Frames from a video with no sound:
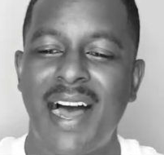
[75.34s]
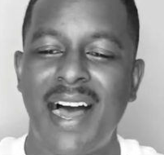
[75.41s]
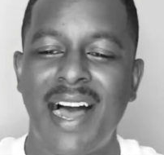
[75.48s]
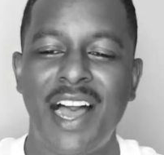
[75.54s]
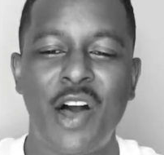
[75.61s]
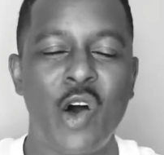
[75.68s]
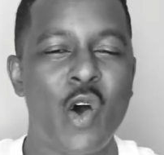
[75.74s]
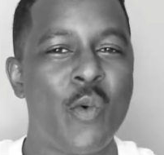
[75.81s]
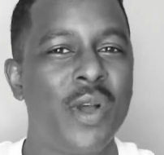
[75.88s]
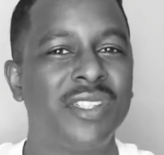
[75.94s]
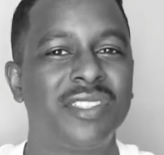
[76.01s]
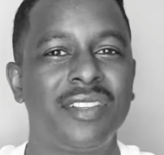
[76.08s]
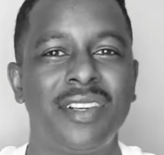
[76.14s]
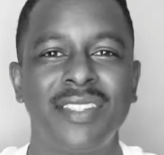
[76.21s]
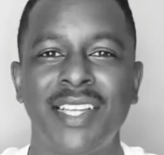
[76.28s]
I
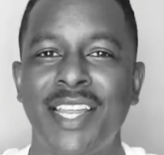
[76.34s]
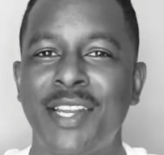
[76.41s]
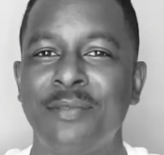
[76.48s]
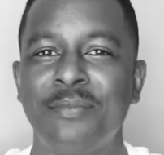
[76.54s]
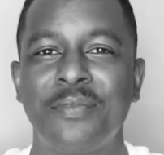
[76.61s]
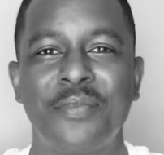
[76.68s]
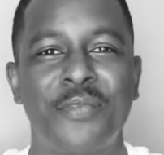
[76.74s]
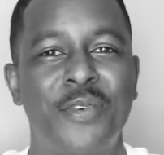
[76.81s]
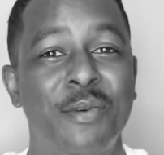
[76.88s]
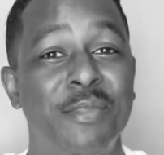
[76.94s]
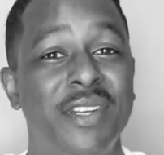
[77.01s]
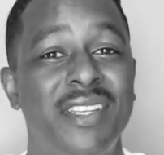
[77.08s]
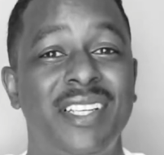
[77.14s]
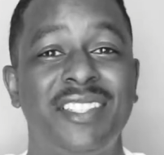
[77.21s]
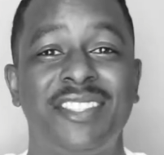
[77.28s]
always looked at him from
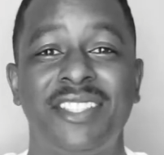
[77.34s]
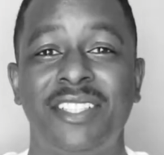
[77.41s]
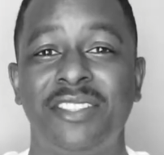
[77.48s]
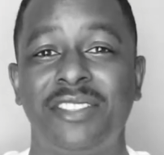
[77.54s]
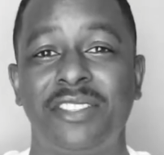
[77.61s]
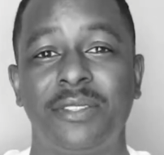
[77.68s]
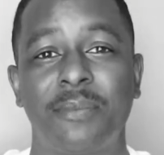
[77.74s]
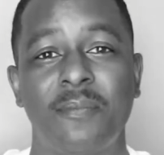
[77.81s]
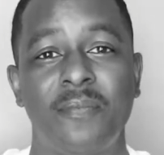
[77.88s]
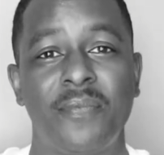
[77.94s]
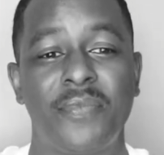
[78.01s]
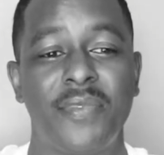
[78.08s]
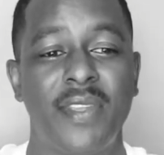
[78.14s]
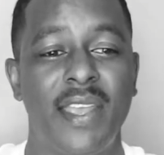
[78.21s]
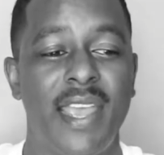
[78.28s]
a distance,
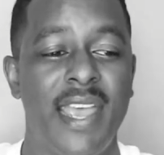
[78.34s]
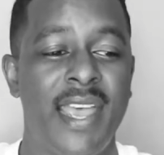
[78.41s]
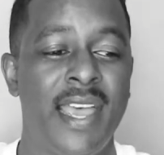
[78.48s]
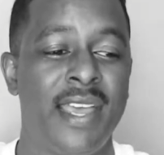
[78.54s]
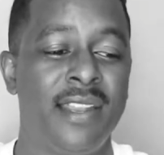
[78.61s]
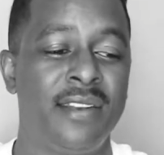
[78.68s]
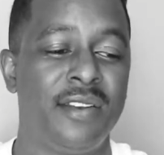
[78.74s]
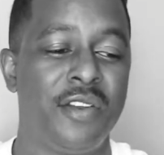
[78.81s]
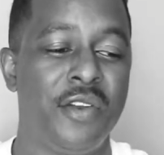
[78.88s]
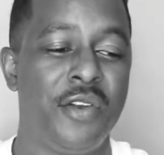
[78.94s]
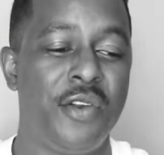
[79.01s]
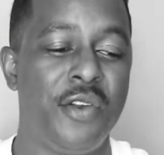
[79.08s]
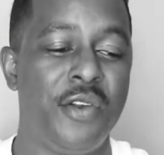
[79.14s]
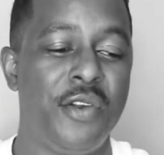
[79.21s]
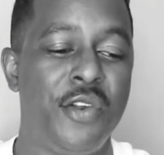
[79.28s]
and
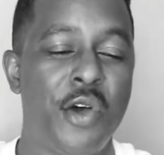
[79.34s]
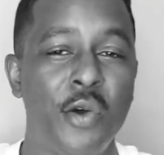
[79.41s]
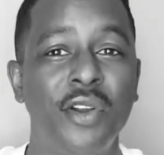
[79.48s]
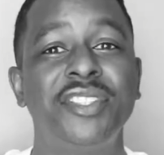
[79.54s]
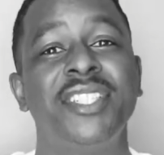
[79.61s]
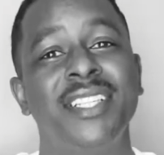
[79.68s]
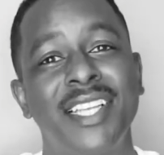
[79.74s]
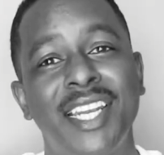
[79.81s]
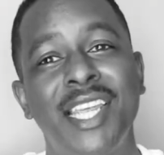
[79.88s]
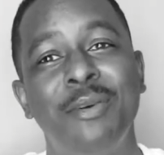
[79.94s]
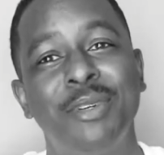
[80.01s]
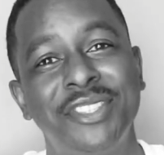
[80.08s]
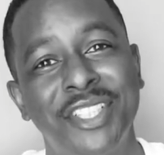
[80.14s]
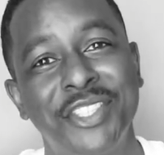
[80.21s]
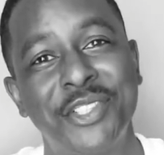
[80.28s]
noticing that he
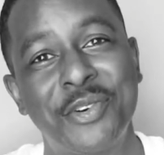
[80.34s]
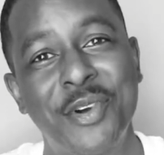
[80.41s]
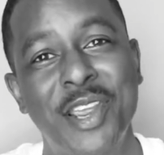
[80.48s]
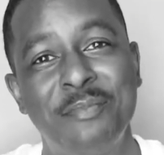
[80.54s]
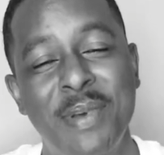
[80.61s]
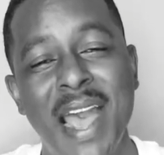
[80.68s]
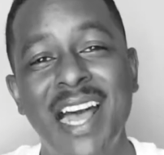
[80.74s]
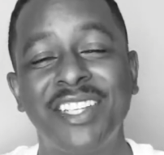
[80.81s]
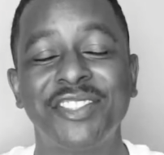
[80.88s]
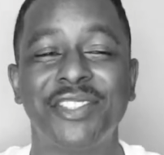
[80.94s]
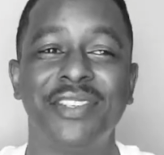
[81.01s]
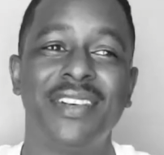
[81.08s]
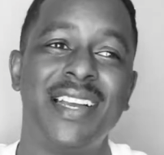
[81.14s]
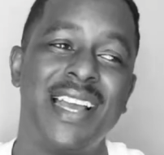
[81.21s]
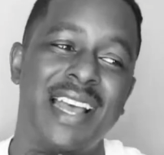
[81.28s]
was such a great
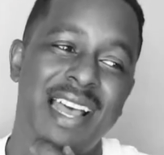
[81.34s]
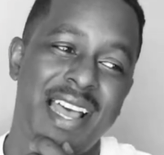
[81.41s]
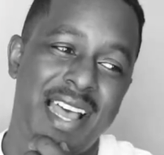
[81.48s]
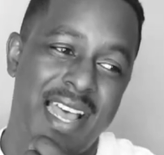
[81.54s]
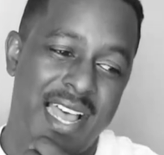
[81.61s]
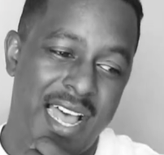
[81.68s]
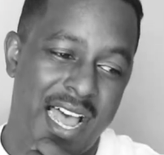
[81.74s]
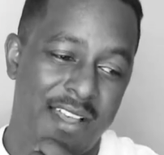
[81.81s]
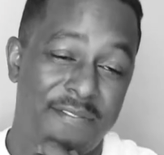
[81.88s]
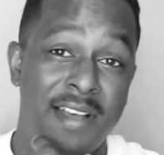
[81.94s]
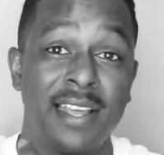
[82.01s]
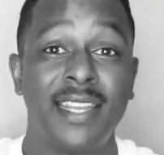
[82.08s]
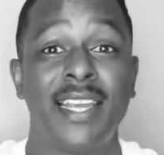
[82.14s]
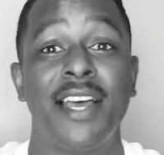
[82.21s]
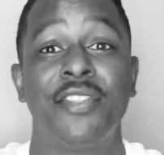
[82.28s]
pastor, I
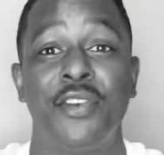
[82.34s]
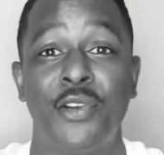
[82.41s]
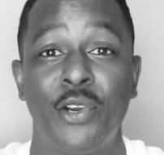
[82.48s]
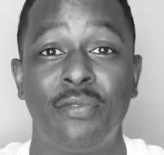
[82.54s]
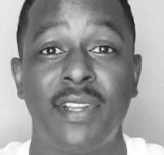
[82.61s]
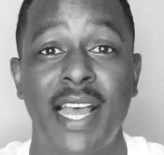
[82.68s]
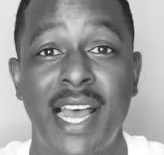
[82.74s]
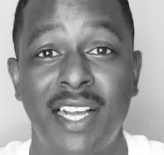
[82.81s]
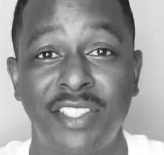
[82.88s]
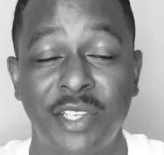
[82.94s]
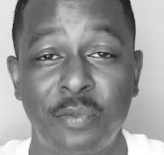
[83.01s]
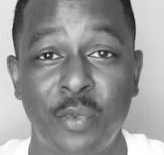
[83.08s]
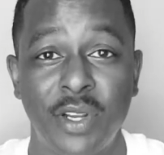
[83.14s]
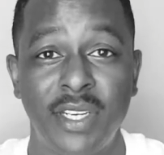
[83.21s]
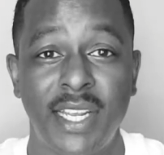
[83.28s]
finally got the nerve to ask
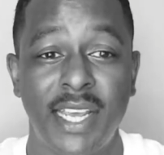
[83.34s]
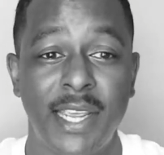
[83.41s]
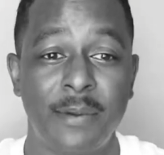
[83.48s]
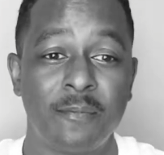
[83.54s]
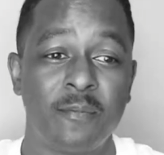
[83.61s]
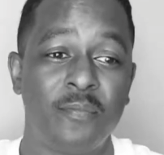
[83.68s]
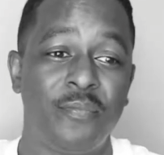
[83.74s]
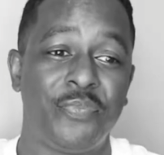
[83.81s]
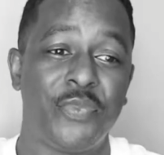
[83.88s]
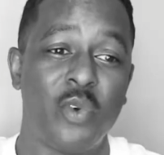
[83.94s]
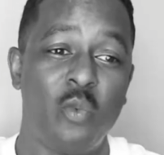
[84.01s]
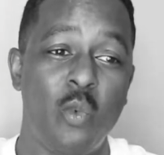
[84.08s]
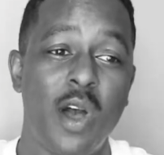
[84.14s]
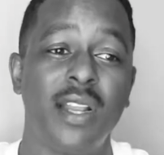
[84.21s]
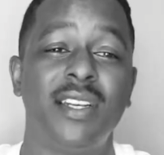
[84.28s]
him one day,
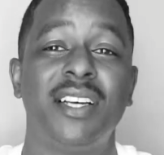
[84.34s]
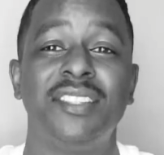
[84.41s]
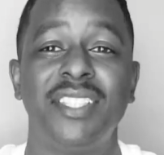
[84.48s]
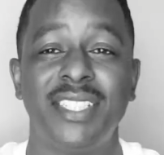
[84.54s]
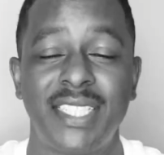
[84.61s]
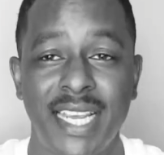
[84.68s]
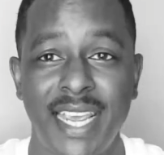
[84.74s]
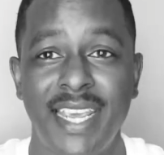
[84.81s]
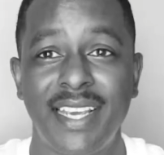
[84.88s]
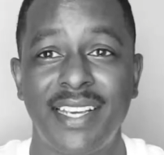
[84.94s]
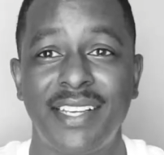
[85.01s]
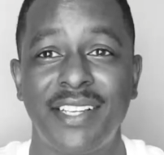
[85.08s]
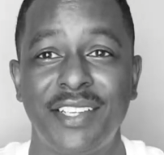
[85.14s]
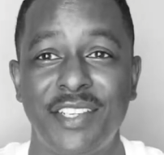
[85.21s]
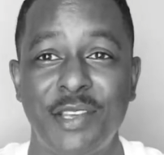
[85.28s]
what does it
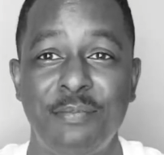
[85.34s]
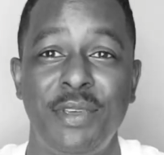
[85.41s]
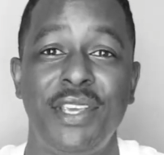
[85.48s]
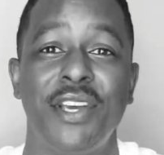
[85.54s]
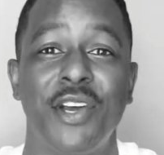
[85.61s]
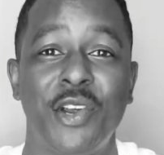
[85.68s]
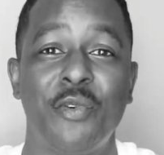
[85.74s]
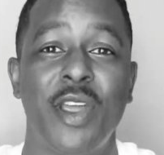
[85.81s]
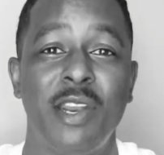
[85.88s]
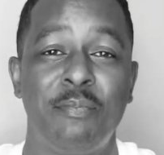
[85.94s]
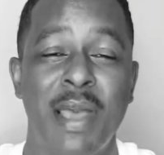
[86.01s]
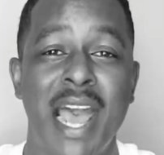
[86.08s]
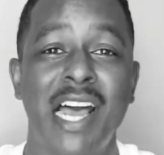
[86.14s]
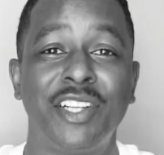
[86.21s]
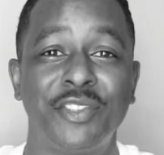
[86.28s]
take to be a
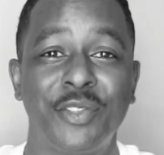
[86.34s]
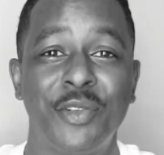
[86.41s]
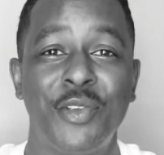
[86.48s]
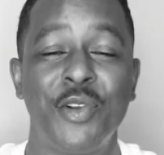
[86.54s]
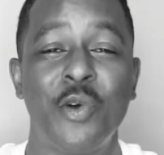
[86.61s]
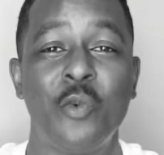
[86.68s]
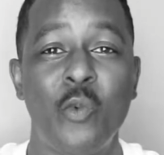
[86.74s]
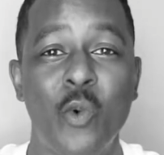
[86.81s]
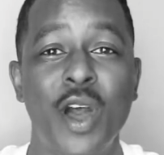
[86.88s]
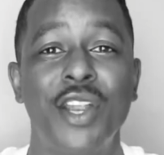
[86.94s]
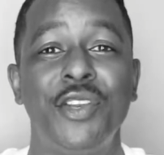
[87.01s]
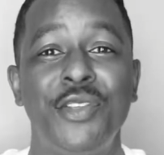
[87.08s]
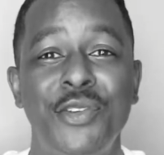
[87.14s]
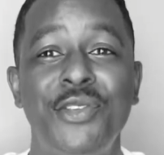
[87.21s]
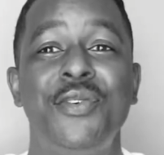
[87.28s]
great pastor? You know,
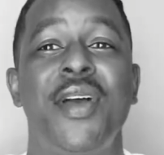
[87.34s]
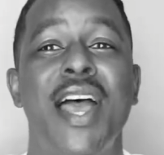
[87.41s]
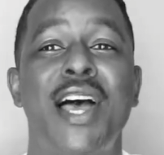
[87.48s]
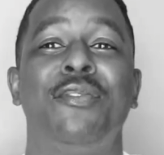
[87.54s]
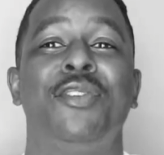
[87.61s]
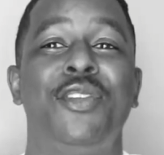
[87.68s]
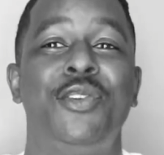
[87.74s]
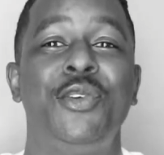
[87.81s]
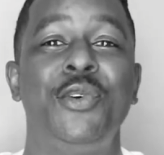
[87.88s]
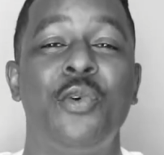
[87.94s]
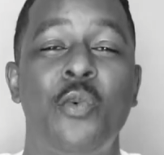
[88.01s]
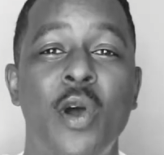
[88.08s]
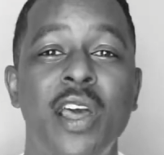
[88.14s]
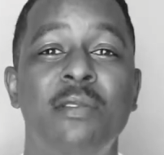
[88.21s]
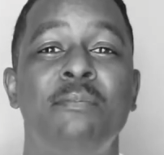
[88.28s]
what do you have to do?
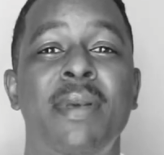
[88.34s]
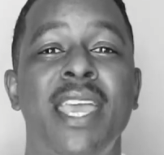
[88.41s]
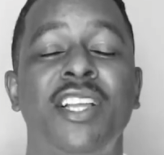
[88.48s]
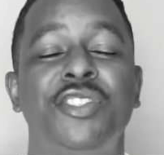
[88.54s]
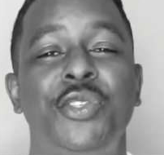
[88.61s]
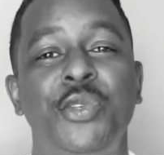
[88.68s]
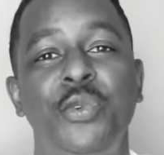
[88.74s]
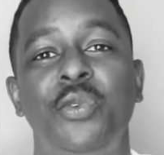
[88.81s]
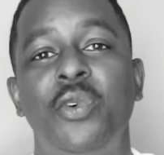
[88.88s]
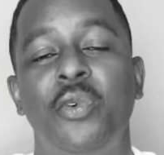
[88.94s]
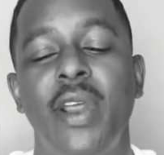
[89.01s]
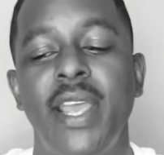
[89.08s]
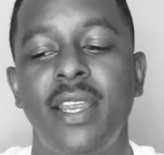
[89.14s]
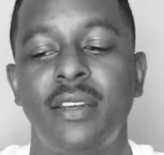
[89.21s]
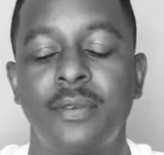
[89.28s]
What makes you
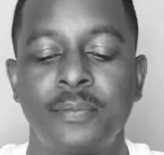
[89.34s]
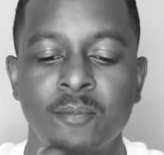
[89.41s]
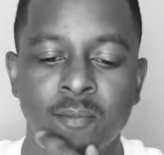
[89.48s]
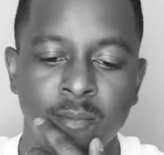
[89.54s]
great?